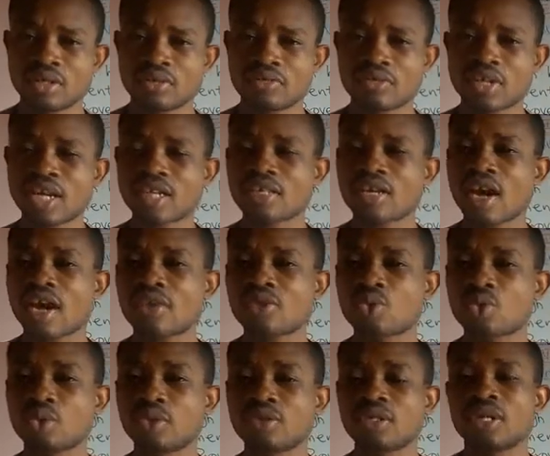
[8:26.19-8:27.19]
that
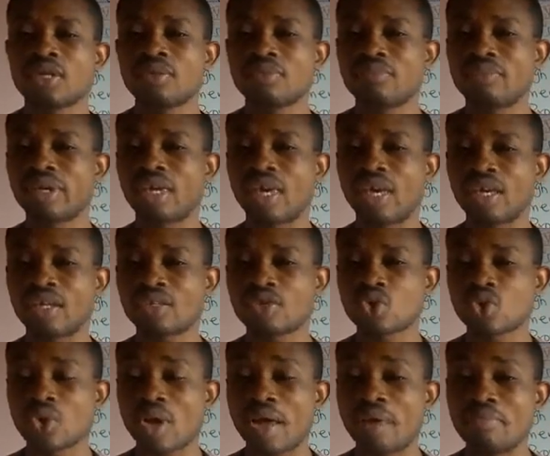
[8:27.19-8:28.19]
gas would begin
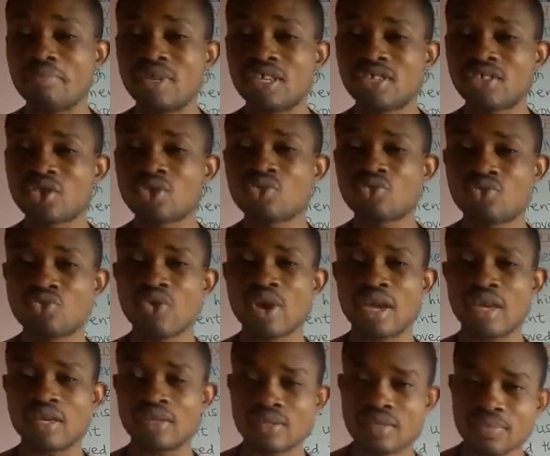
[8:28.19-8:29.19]
to emit
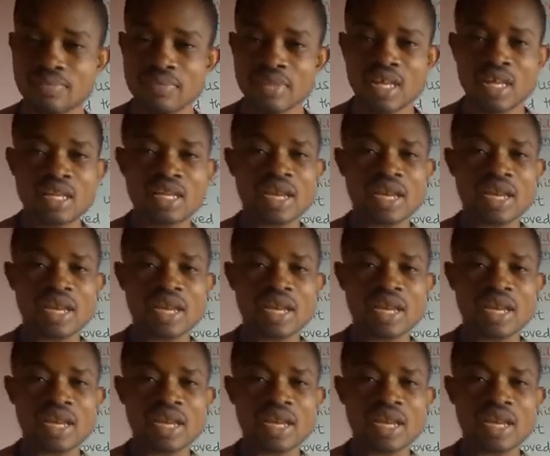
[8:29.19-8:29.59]
rays.